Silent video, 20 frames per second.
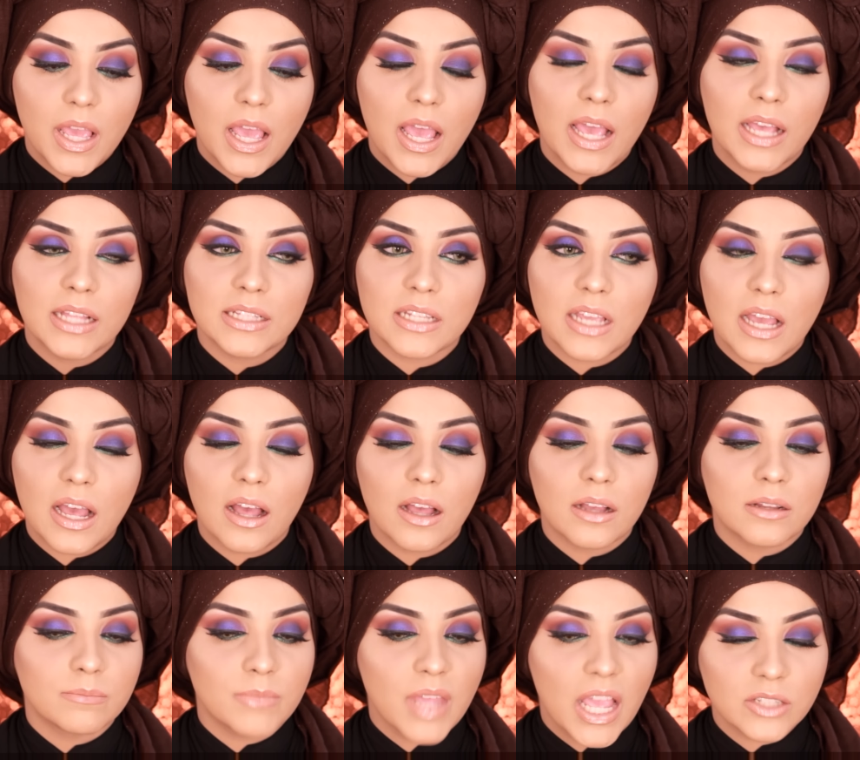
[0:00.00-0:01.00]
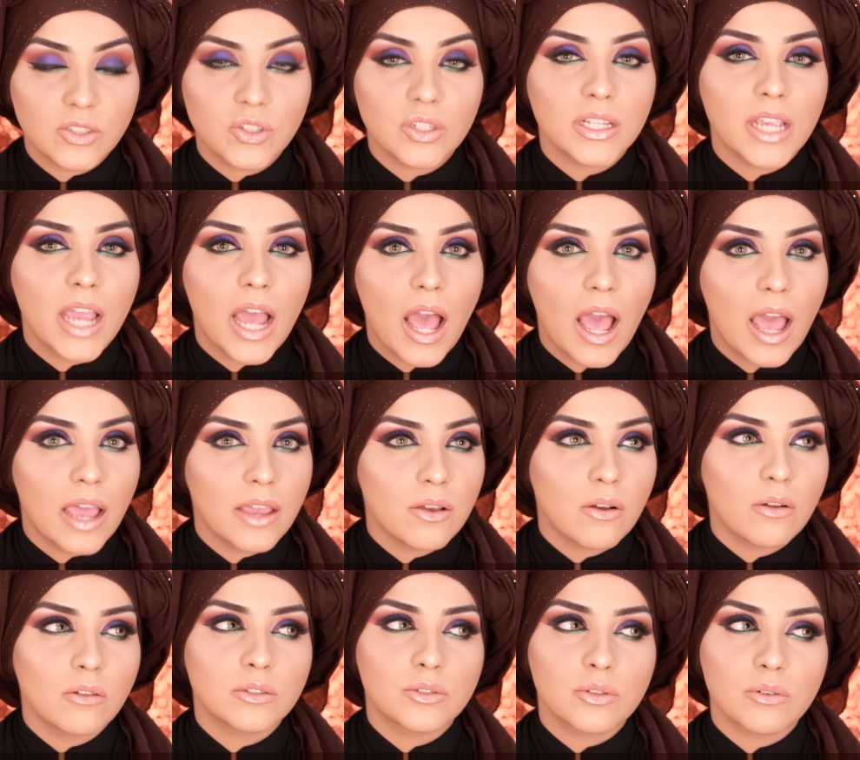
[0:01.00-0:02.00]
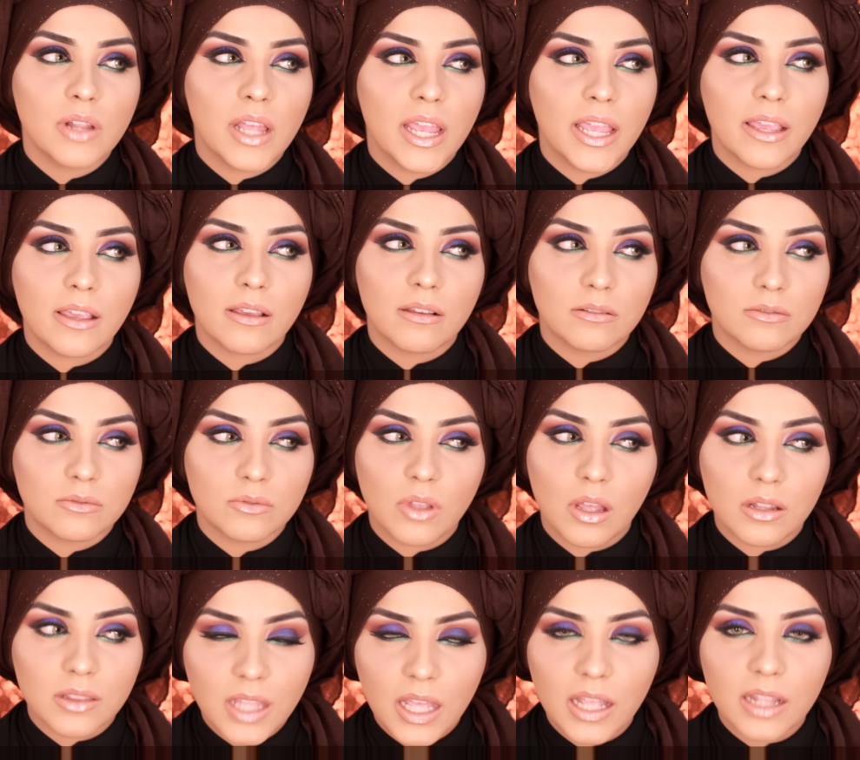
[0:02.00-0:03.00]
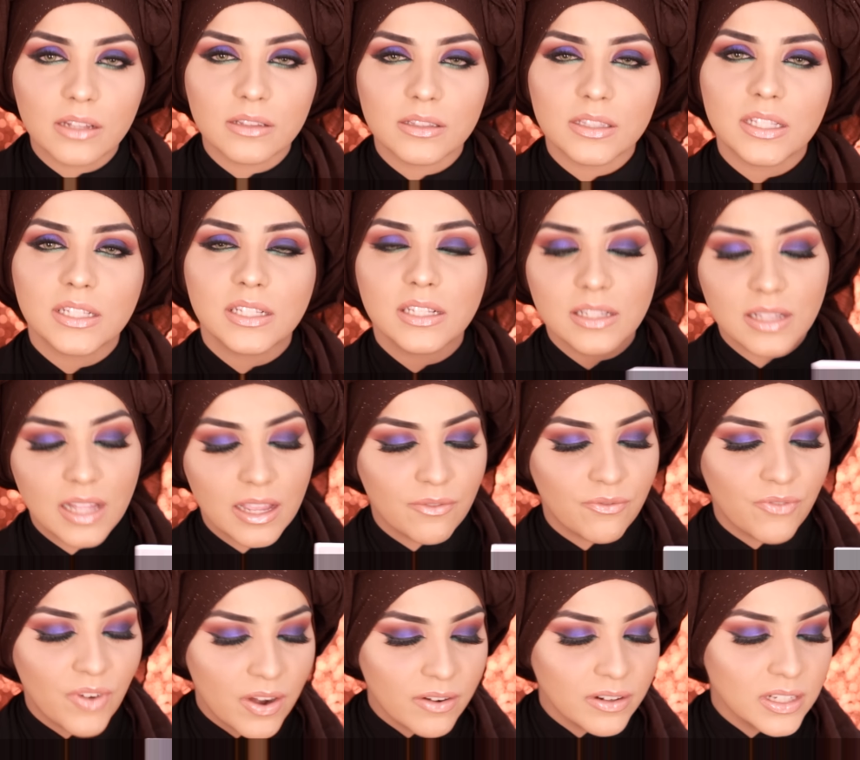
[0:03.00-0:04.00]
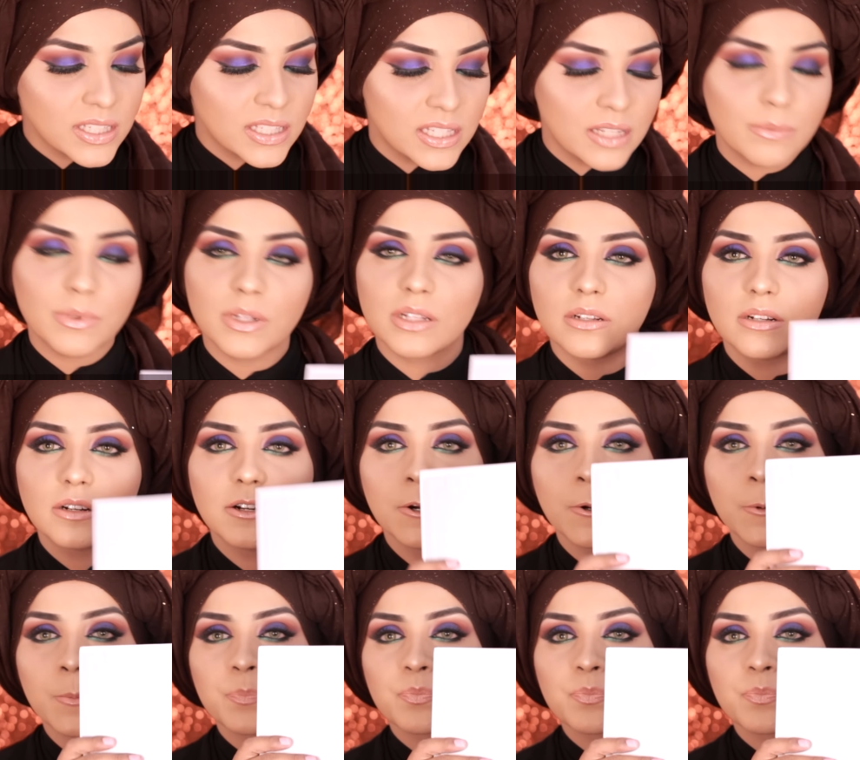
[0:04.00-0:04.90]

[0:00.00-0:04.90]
and actually I also like thought that this is like very similar